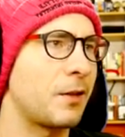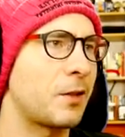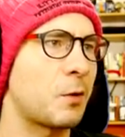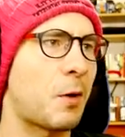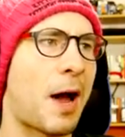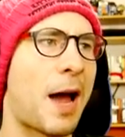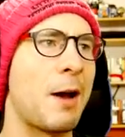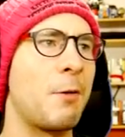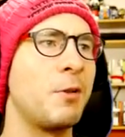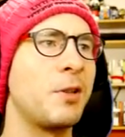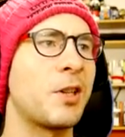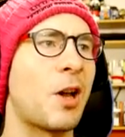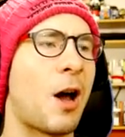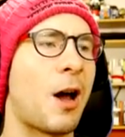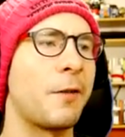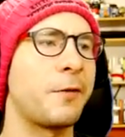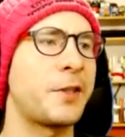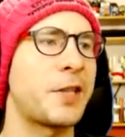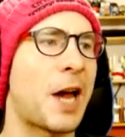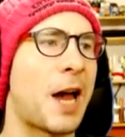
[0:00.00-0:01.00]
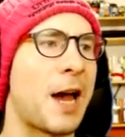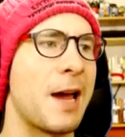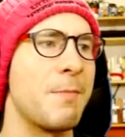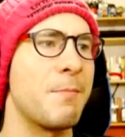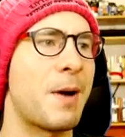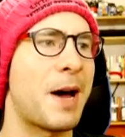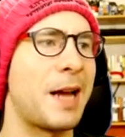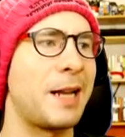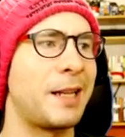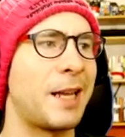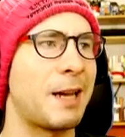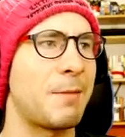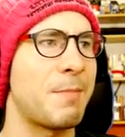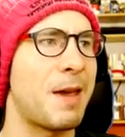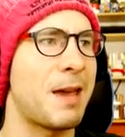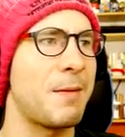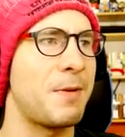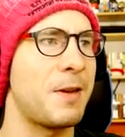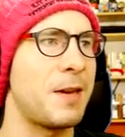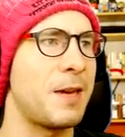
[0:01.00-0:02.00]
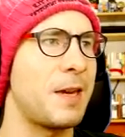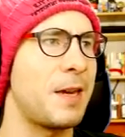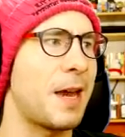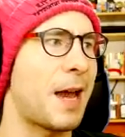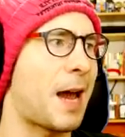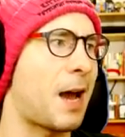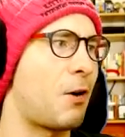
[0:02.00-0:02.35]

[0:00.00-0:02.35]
So I was off time by, like, maybe